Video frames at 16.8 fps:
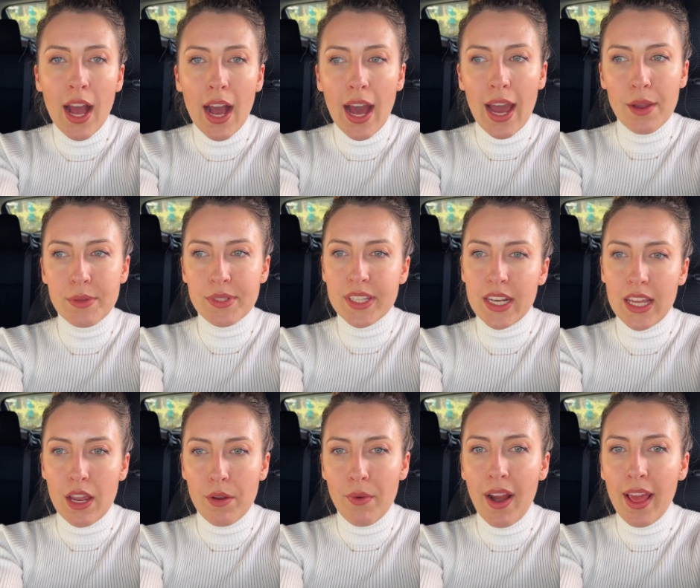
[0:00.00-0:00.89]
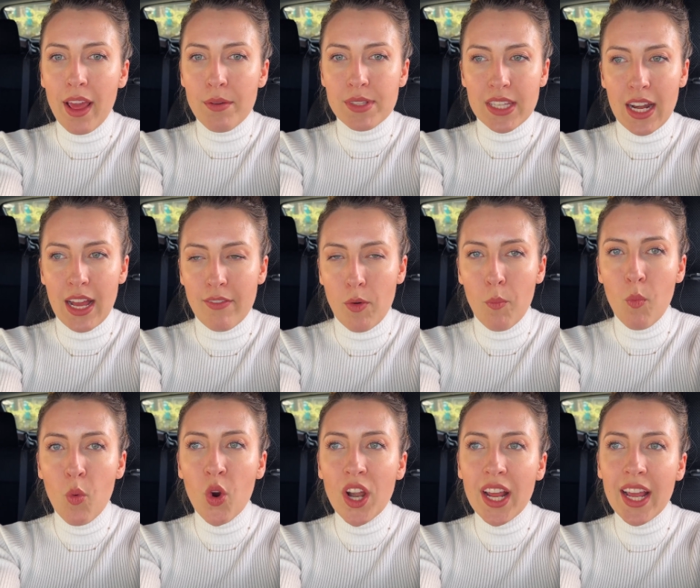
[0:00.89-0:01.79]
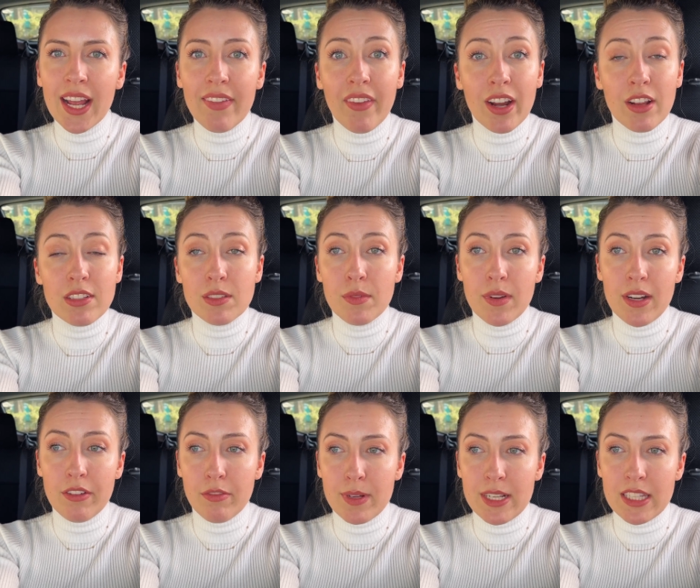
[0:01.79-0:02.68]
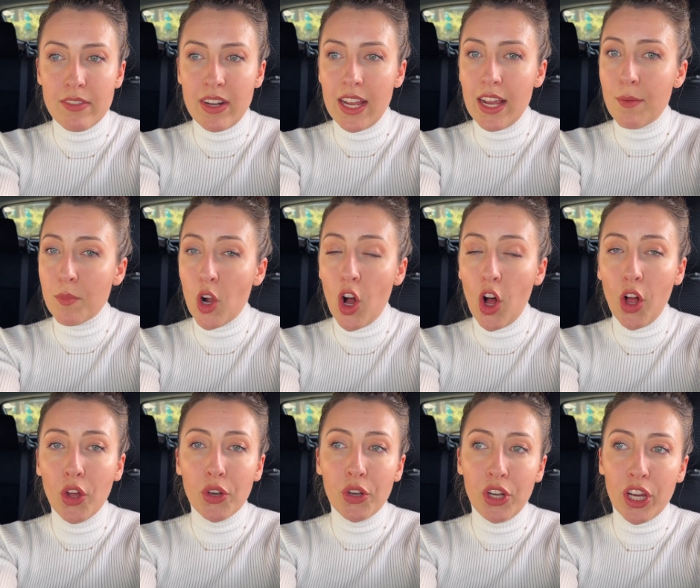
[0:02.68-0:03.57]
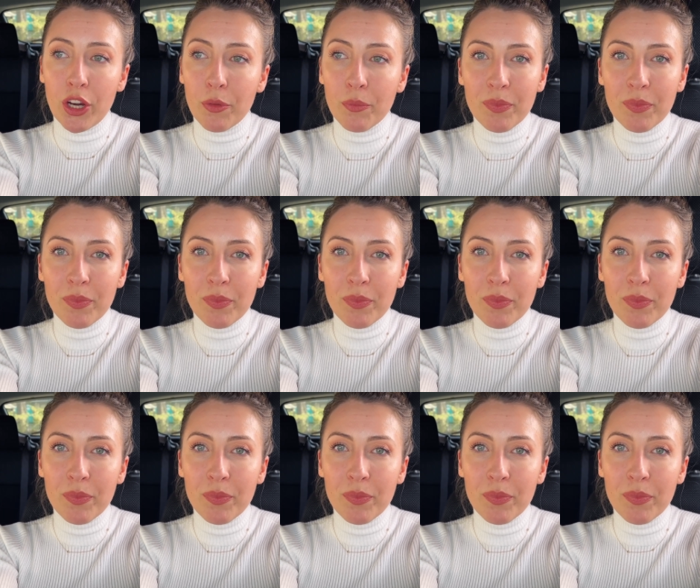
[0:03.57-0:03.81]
I was gonna get ready. I was gonna have a morning and then I was gonna be ready for my 7 a.m. call. No,